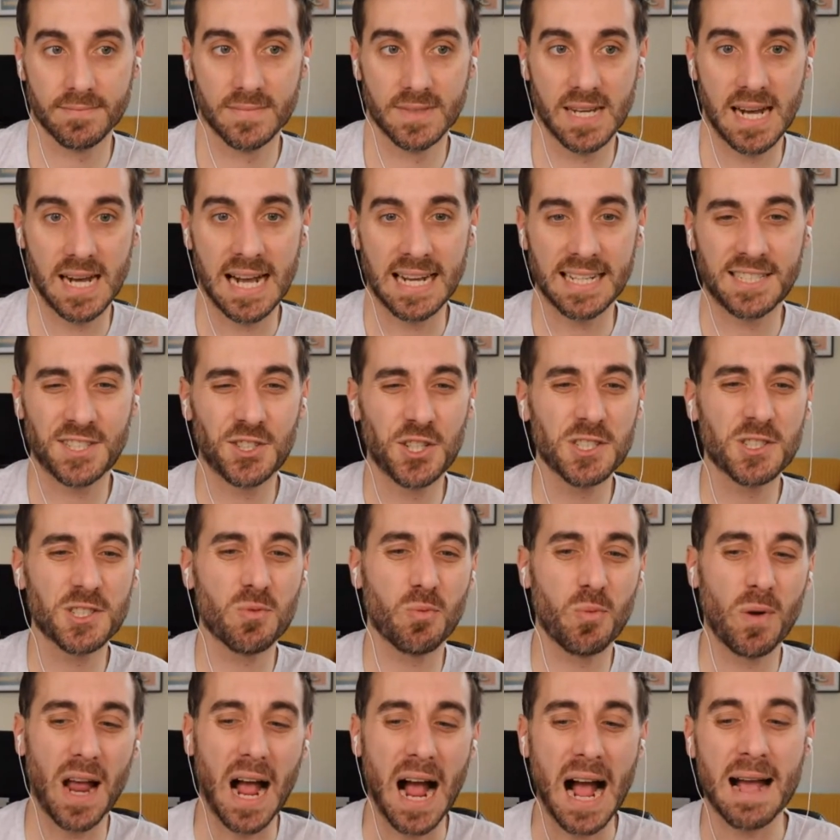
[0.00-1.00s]
It's just
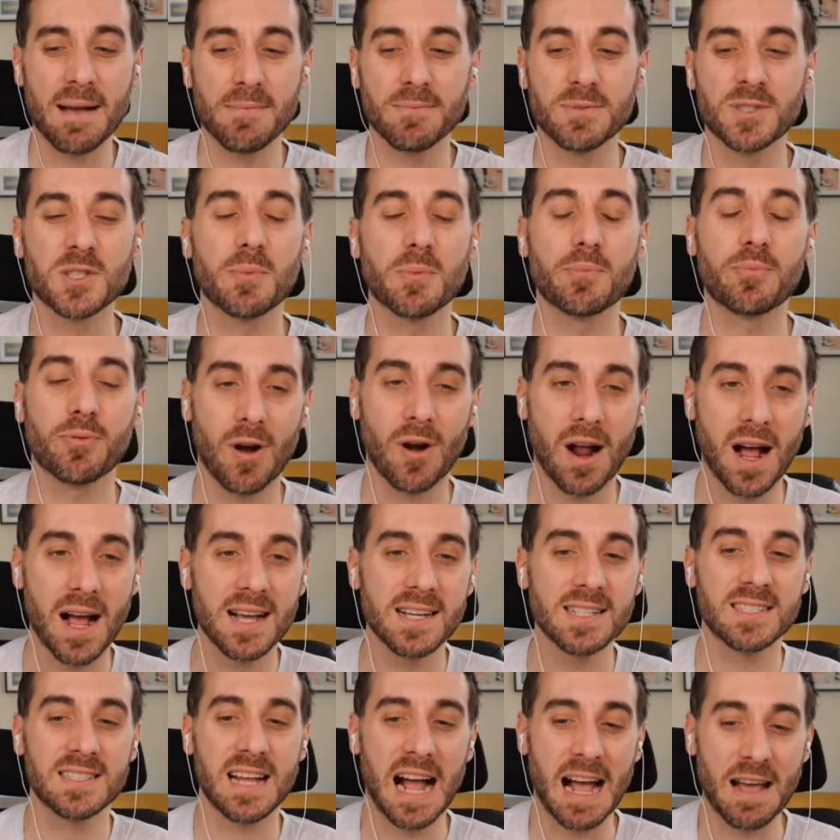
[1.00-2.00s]
I'm
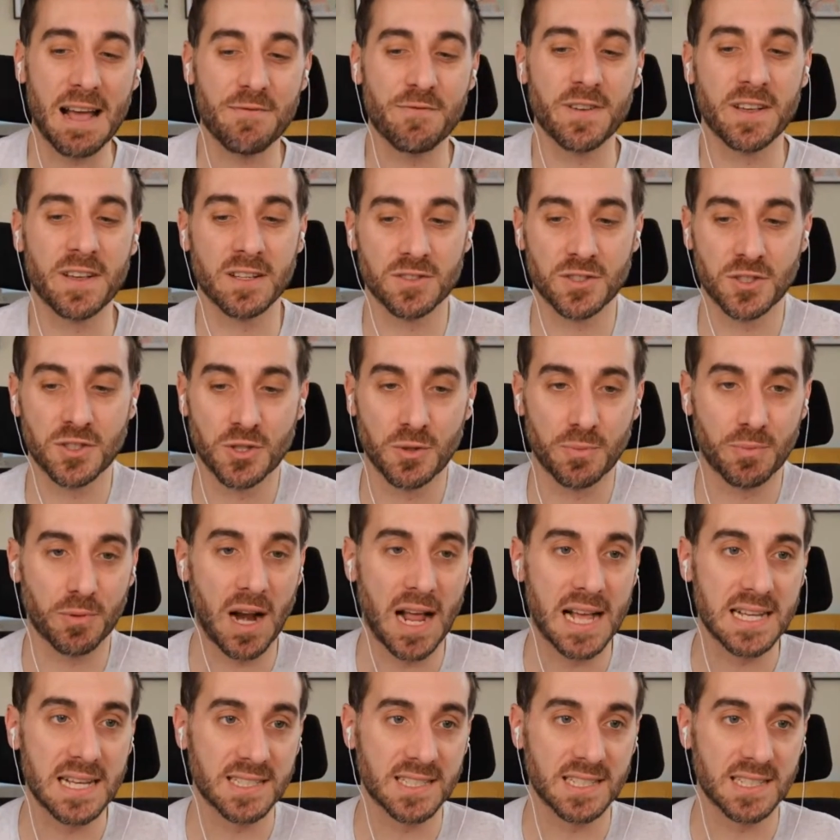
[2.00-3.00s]
surprised. I feel super
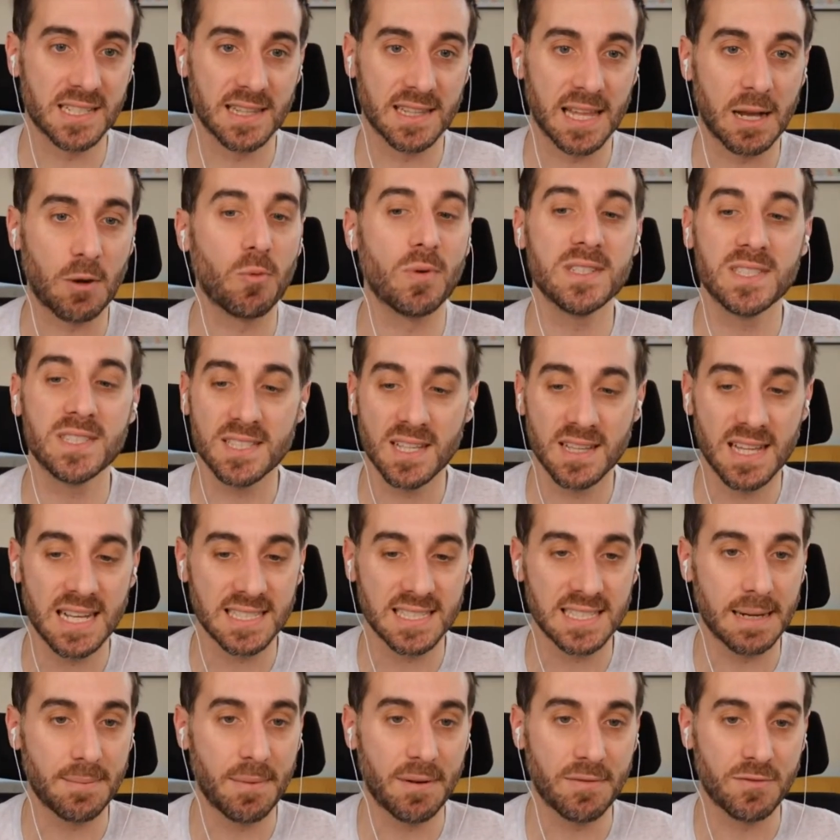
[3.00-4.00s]
hesitant. Like, when's the
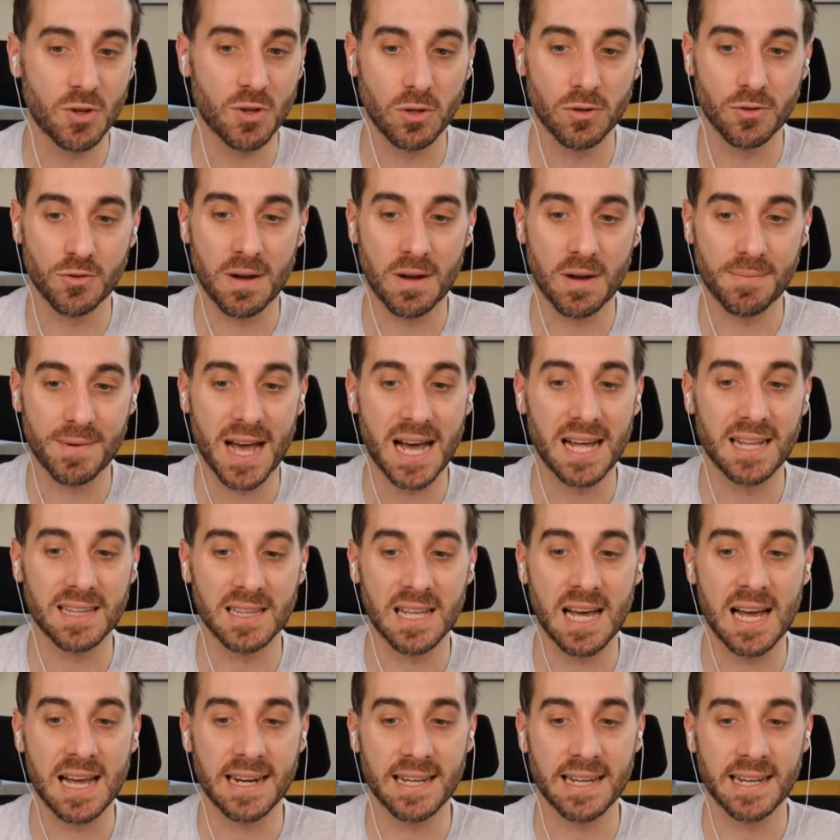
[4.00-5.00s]
last time I've told you I'm not
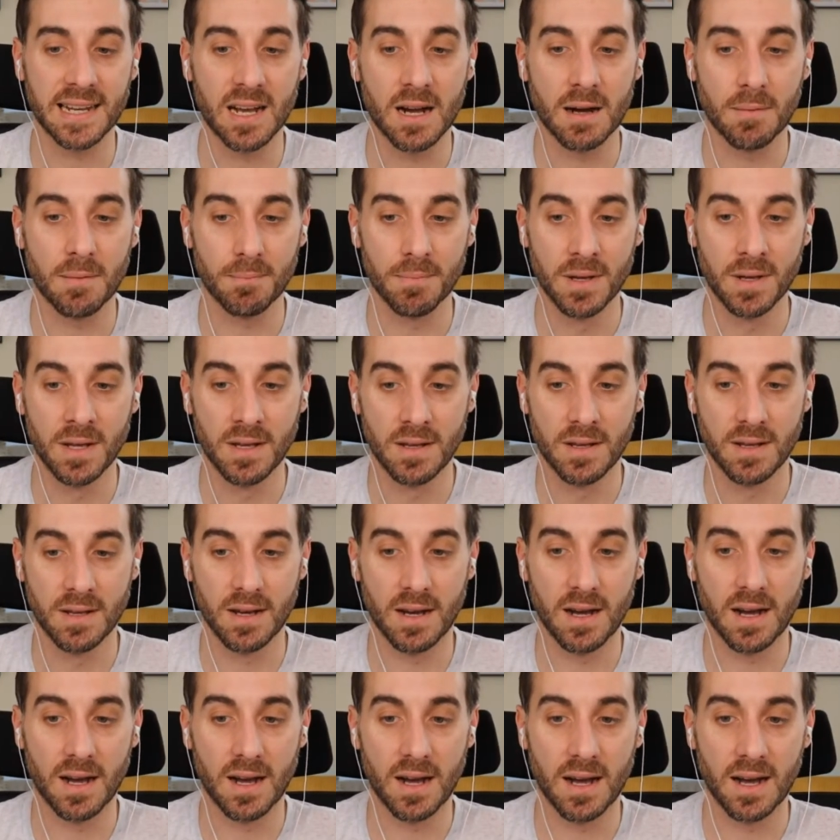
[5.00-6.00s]
lining up
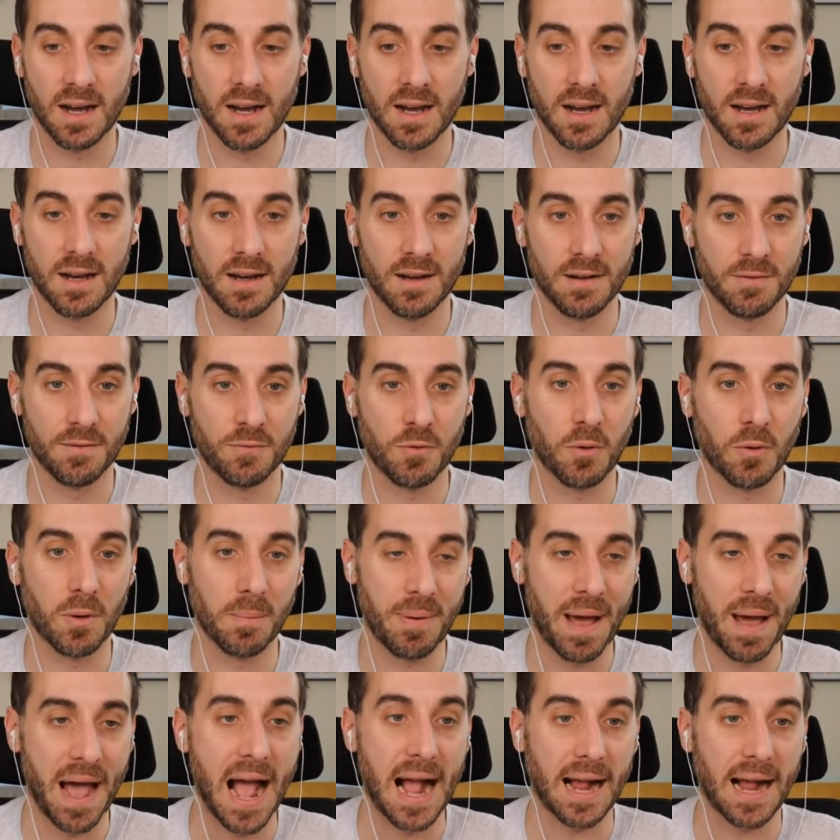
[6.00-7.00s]
for a
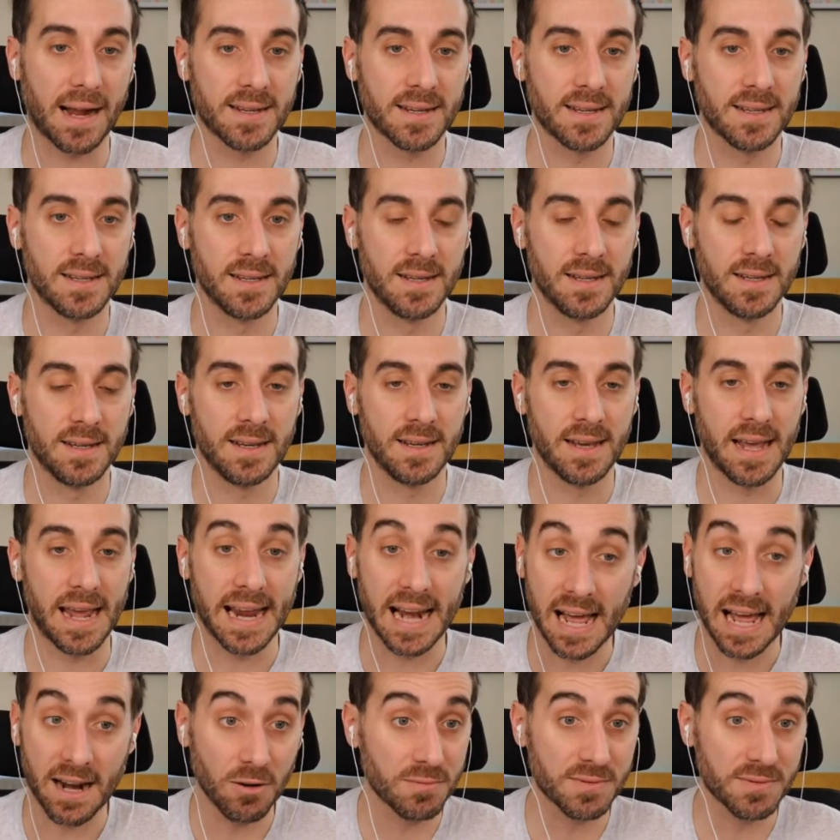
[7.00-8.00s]
pack?
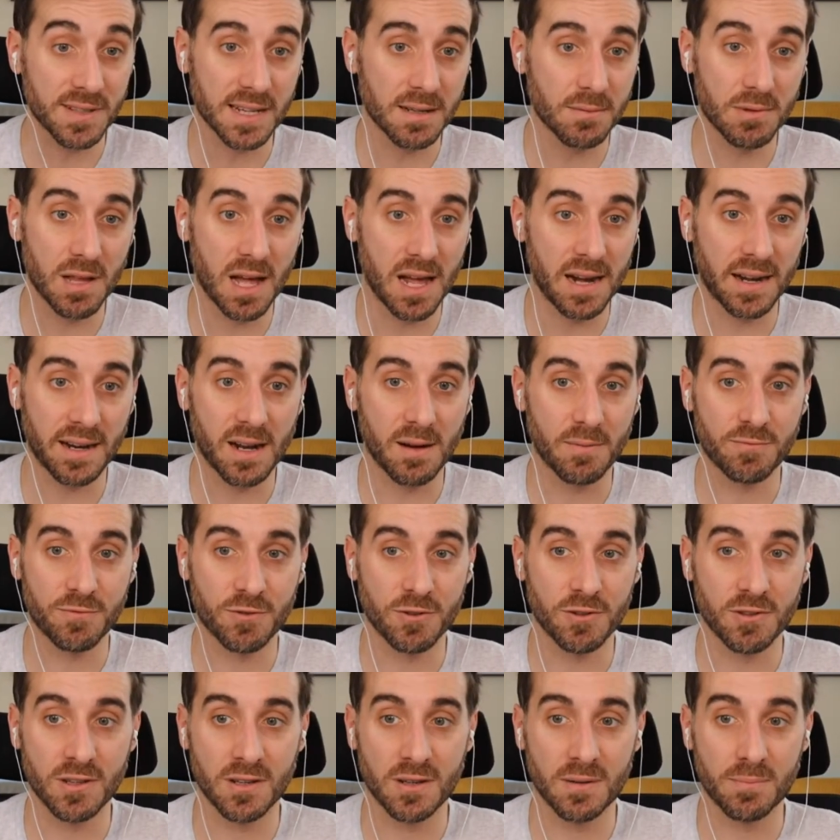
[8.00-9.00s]
And I don't think I'm lining up
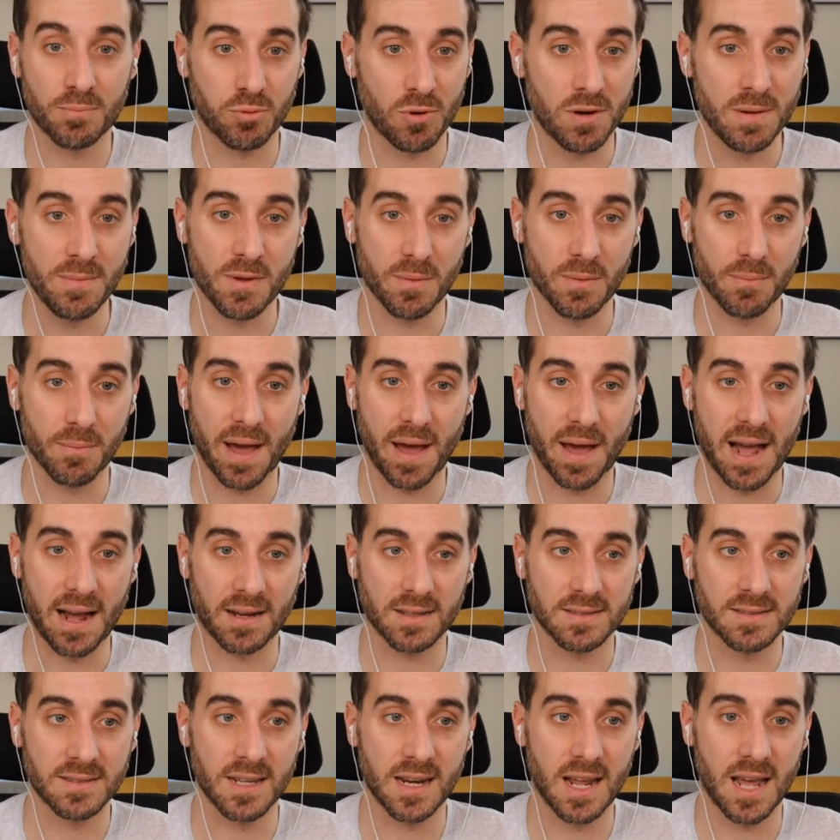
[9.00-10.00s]
for the premium
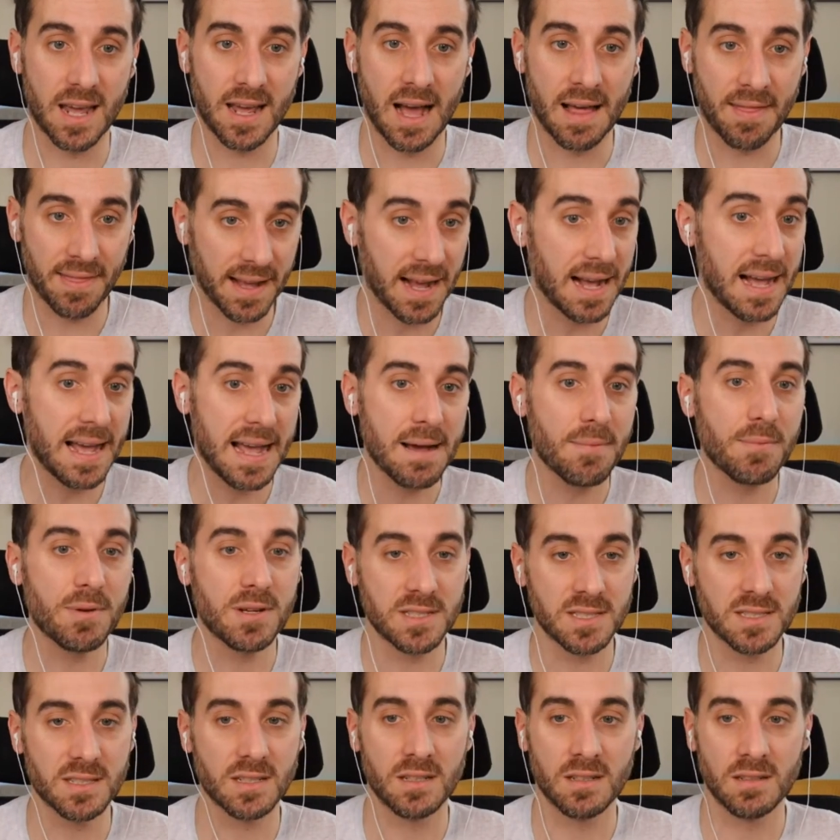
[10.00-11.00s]
pack today. I think I am going
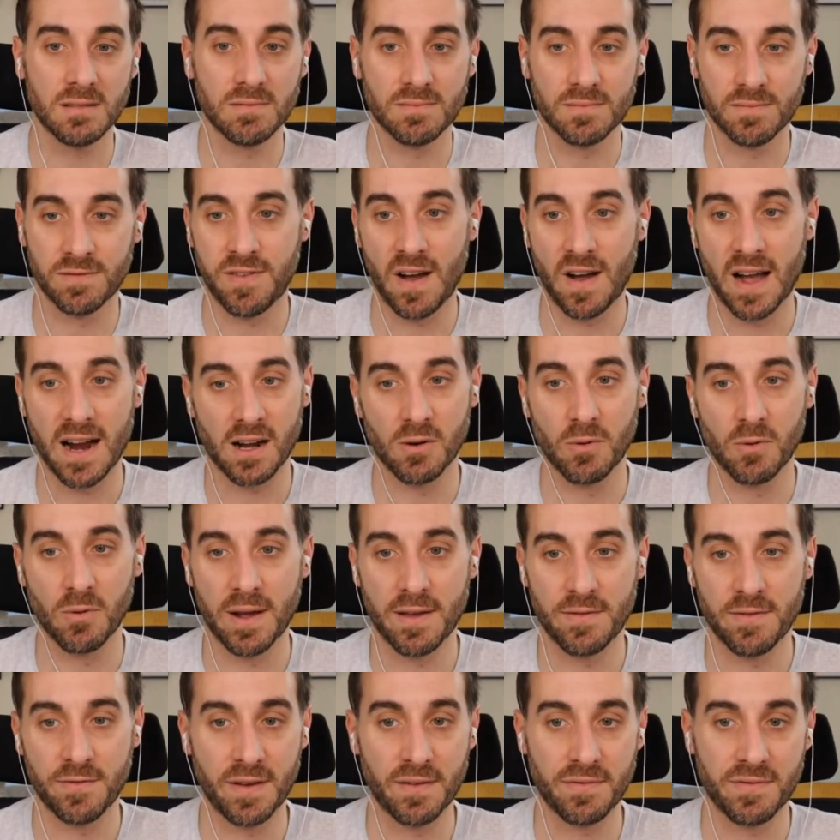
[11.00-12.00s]
to still fire
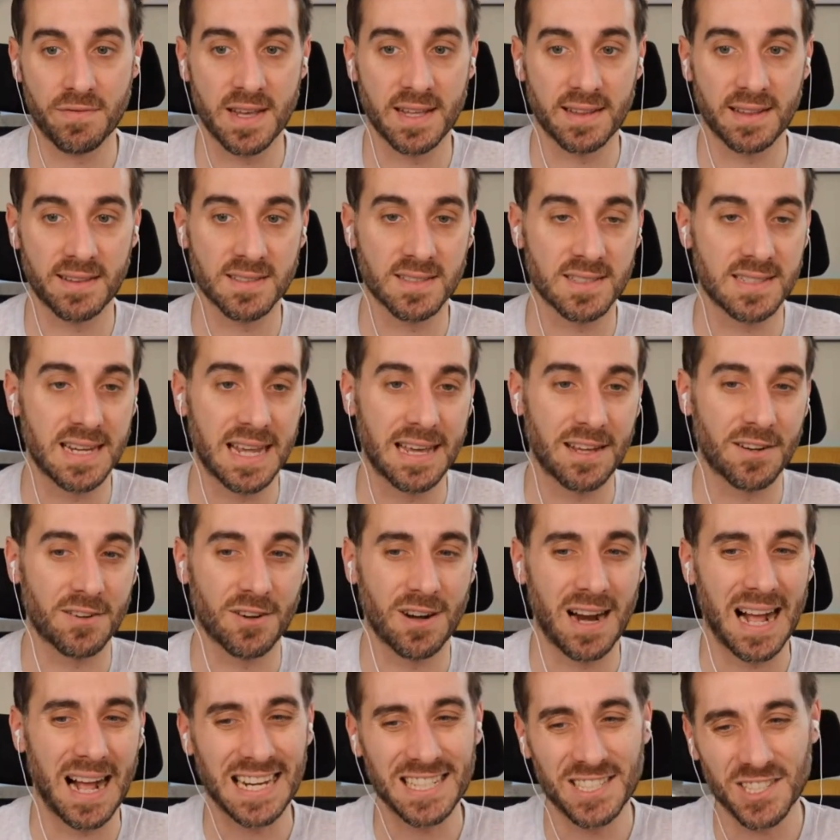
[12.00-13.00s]
away 50 at the
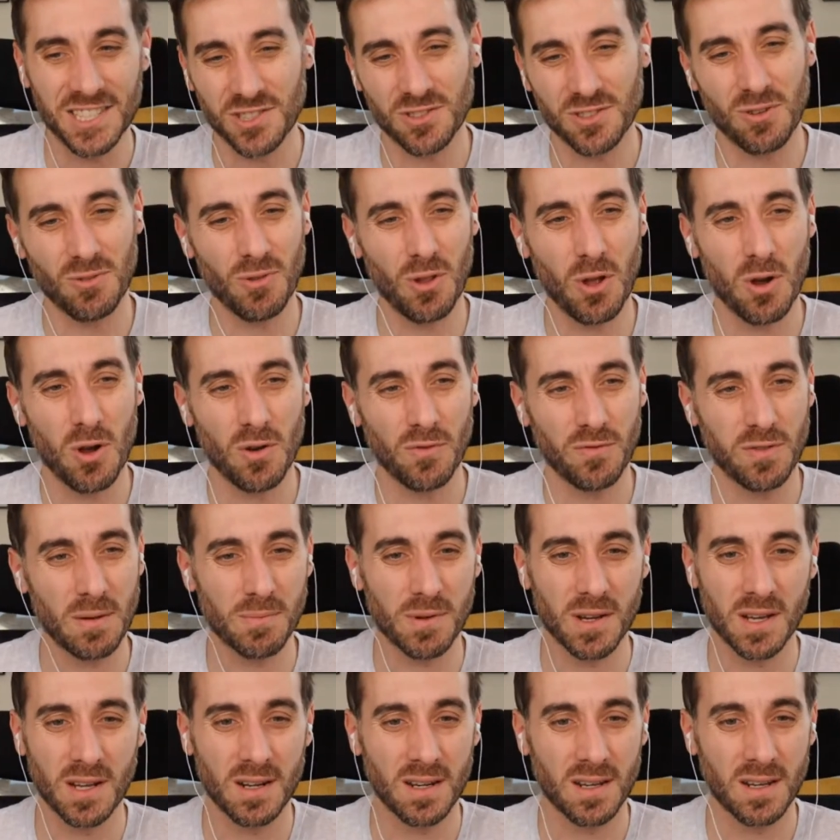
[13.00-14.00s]
standard. I just don't know if I'm
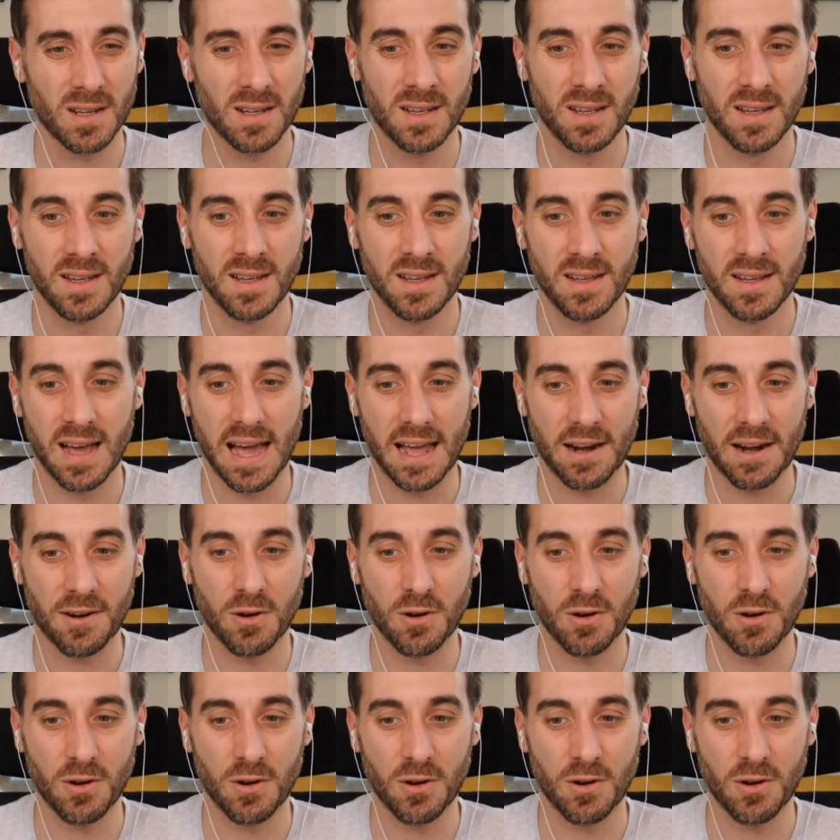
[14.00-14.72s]
going to. I don't know